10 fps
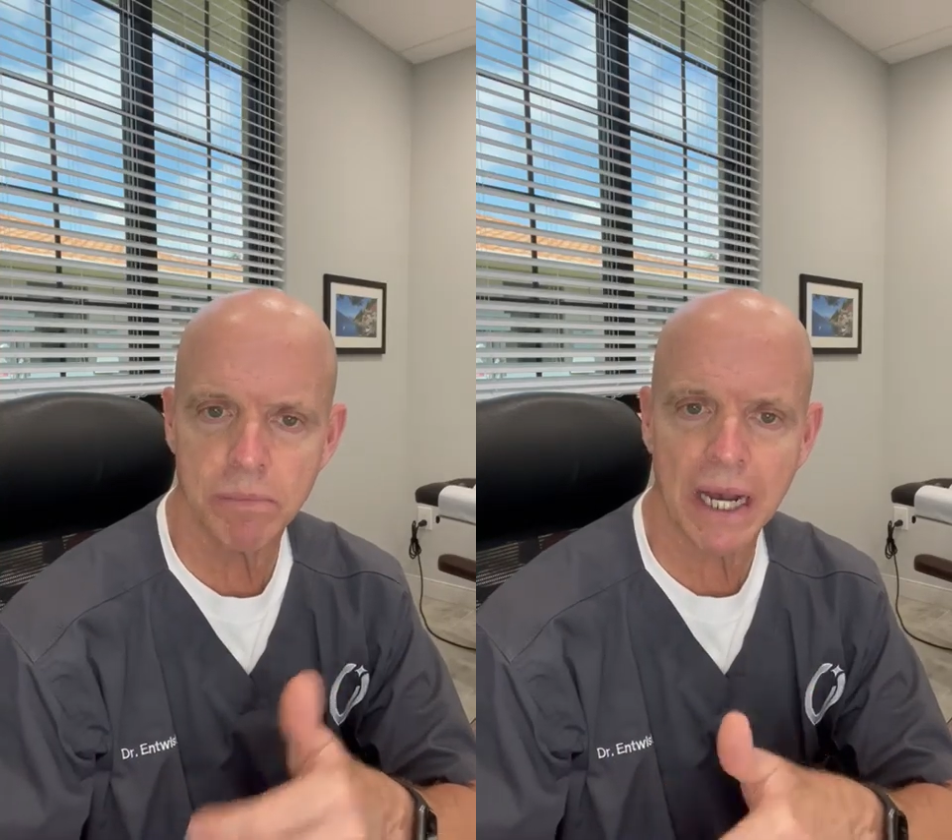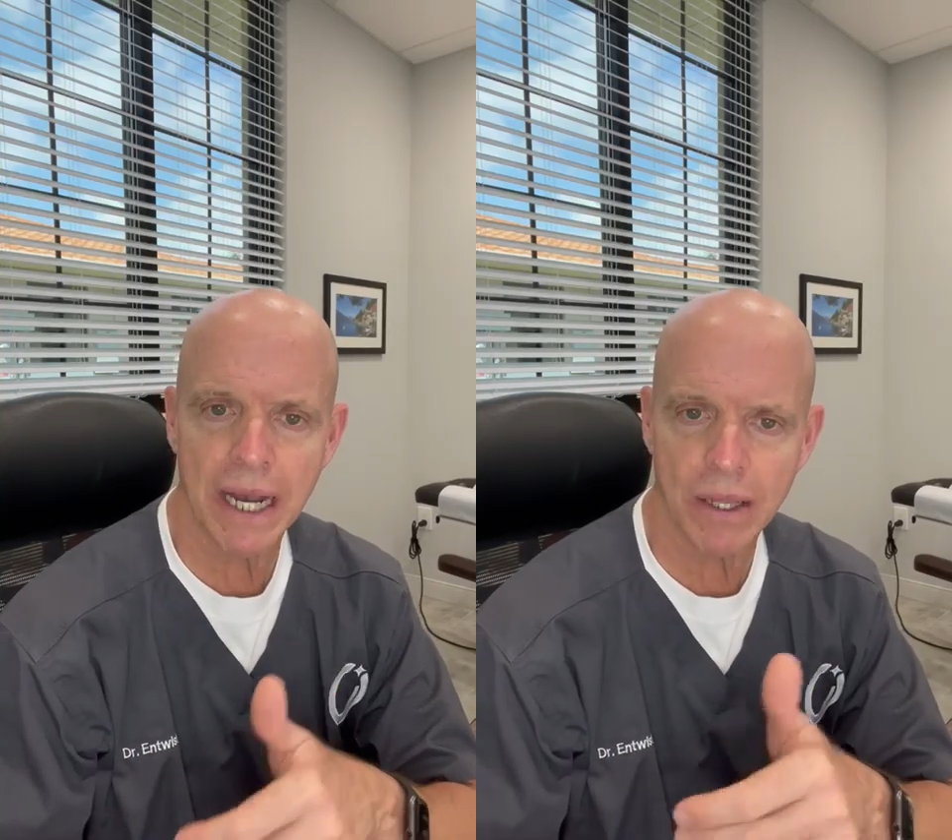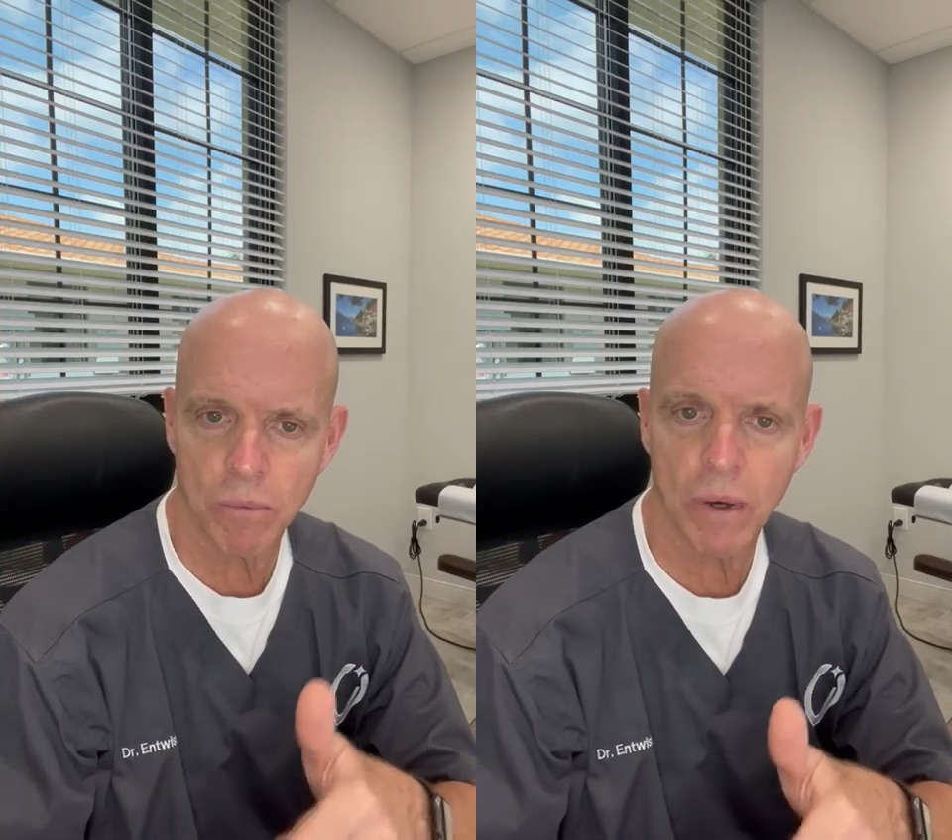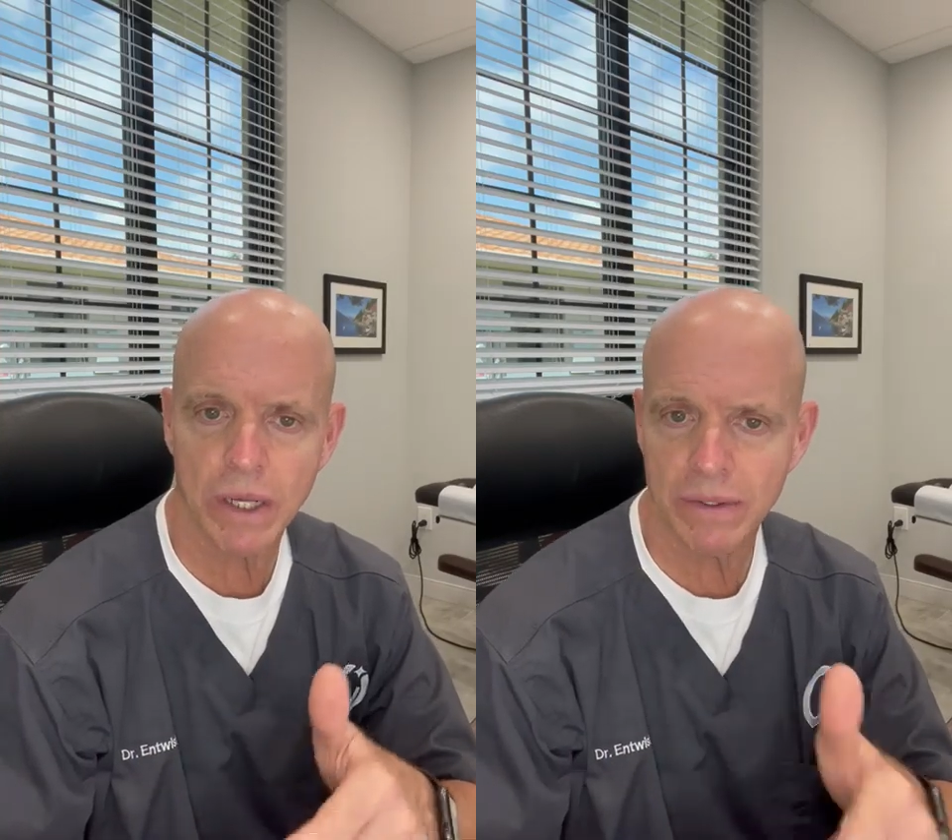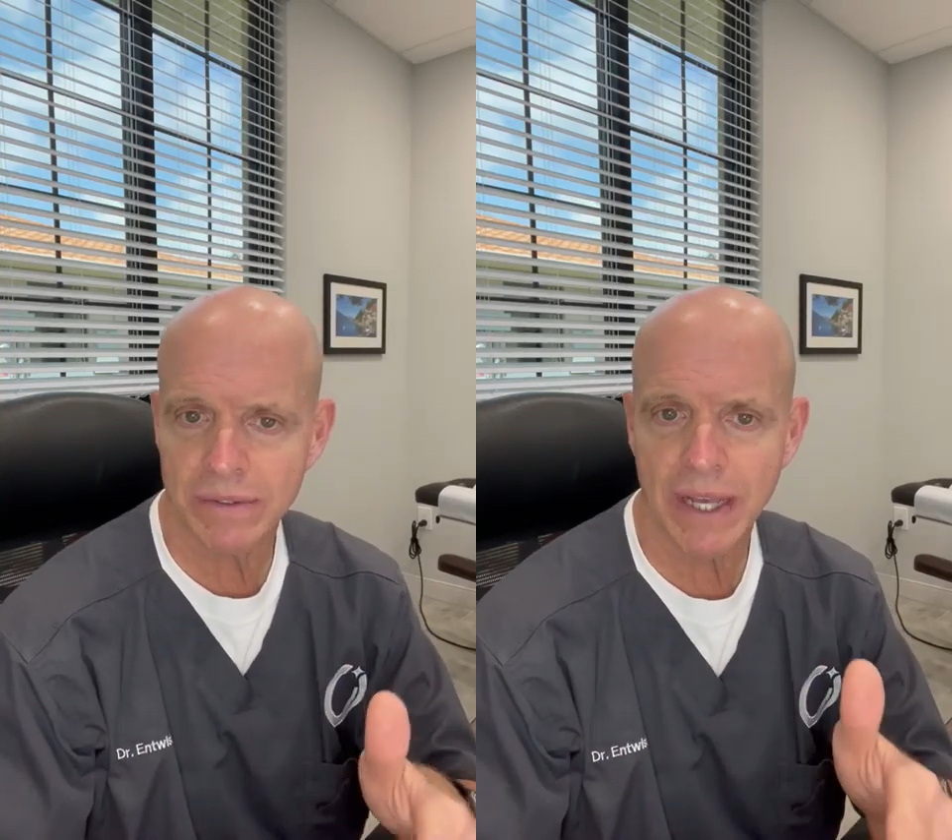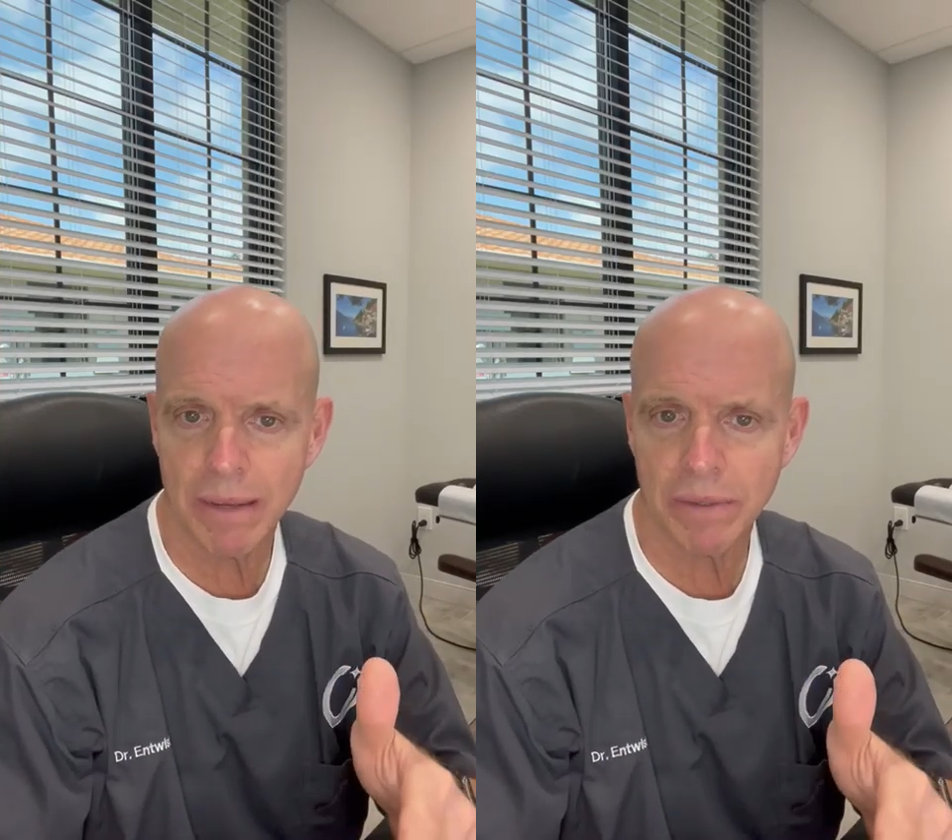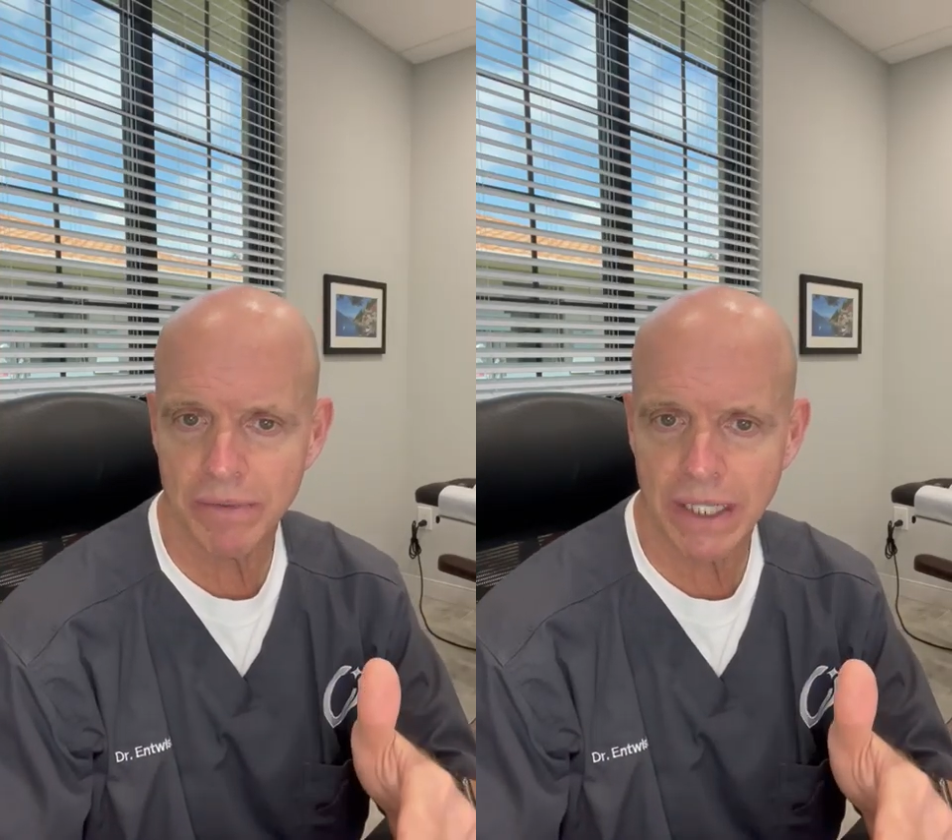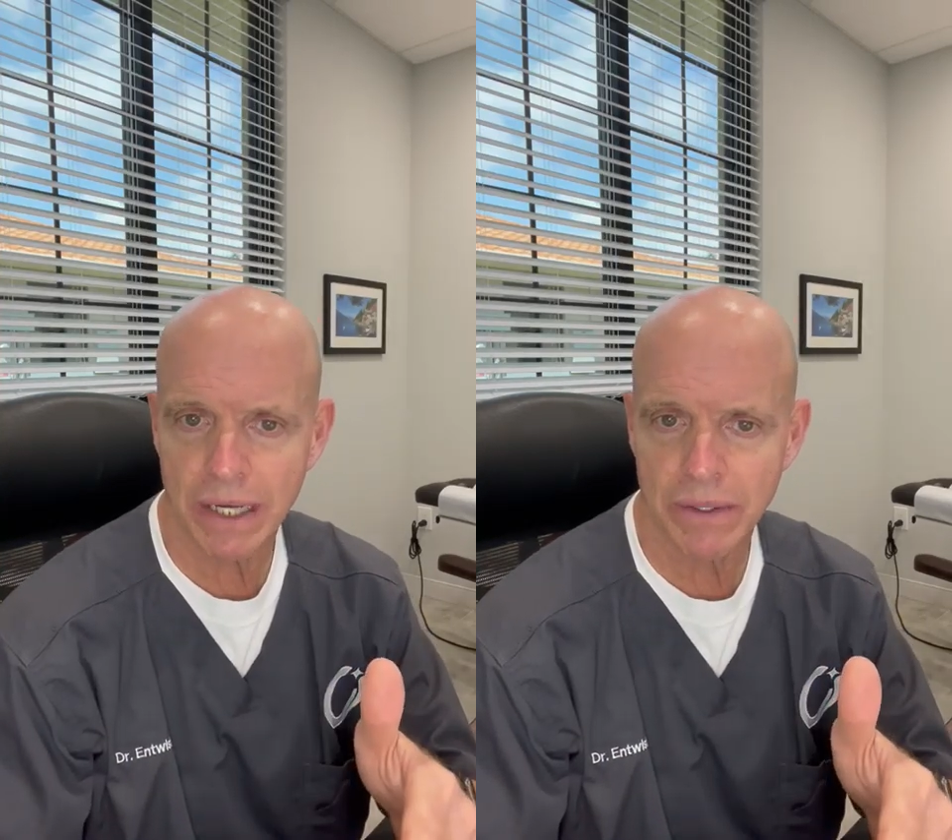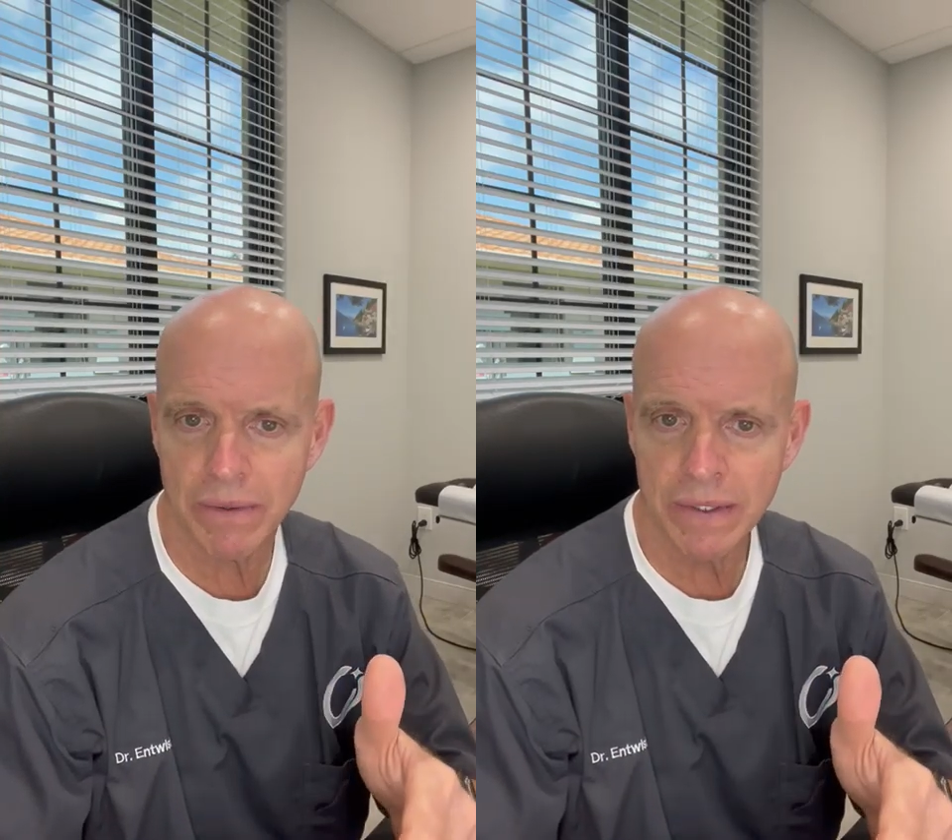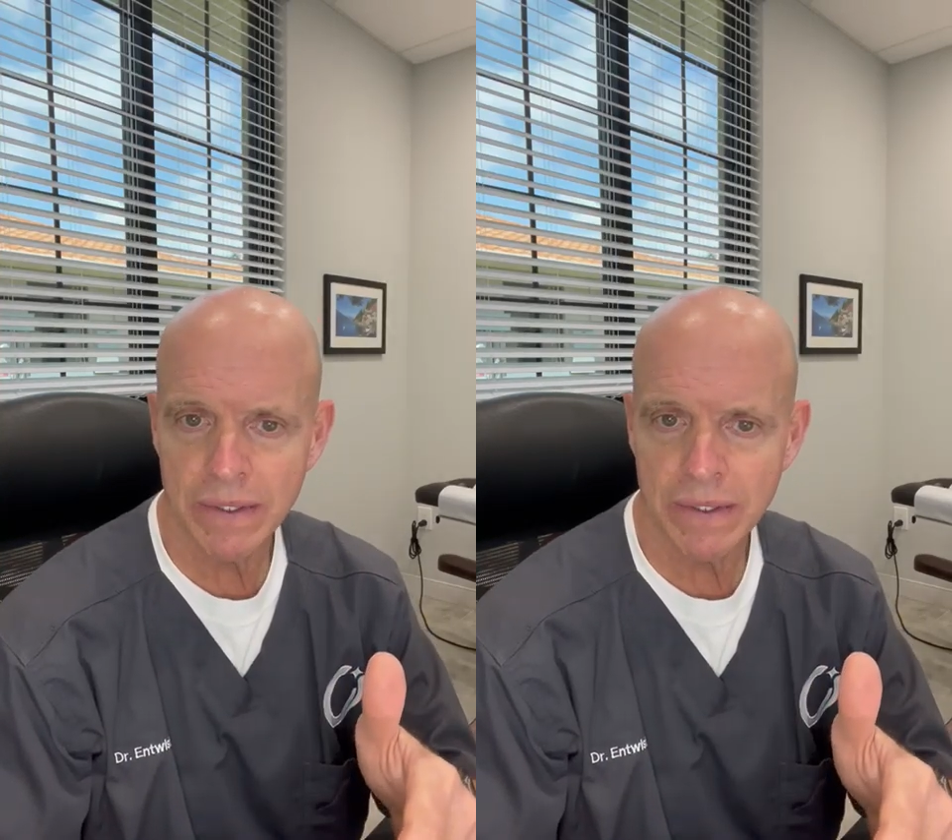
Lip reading: pile one on top of the other.